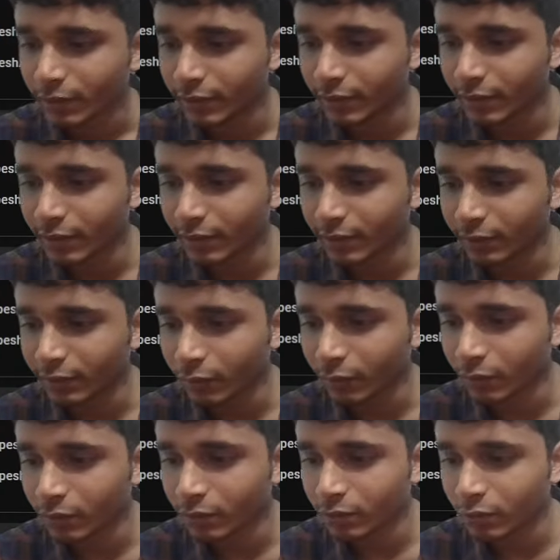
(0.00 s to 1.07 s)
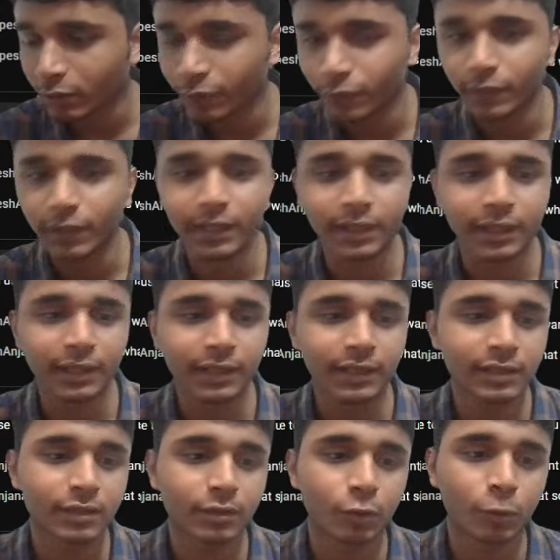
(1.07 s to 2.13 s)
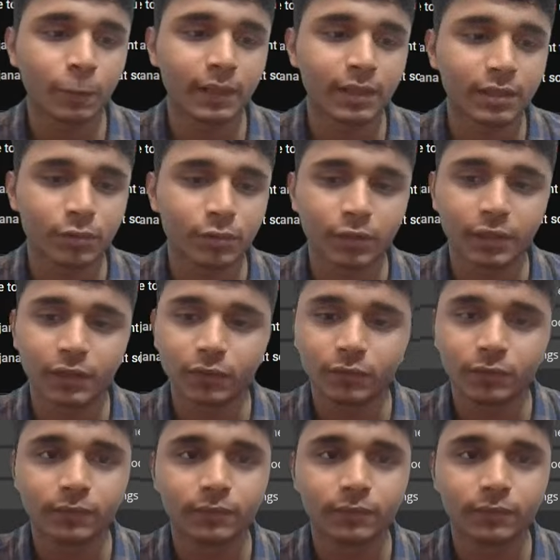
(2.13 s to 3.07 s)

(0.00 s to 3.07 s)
Yeah, what software? It's OBS Studio,